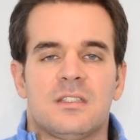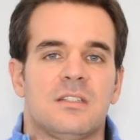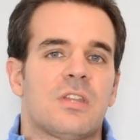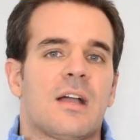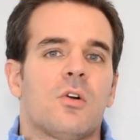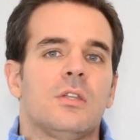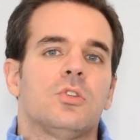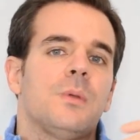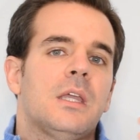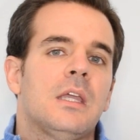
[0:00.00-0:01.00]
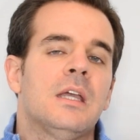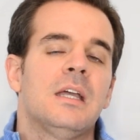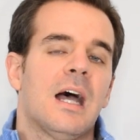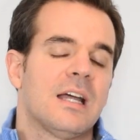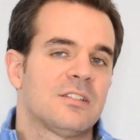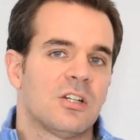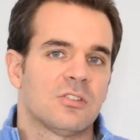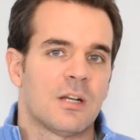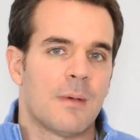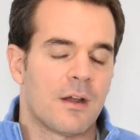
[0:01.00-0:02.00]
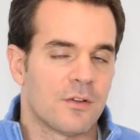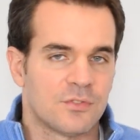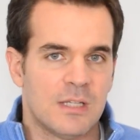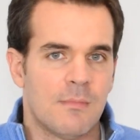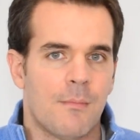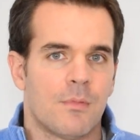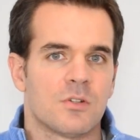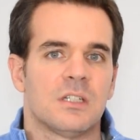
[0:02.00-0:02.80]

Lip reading: Is that going to be a certain amount of team members?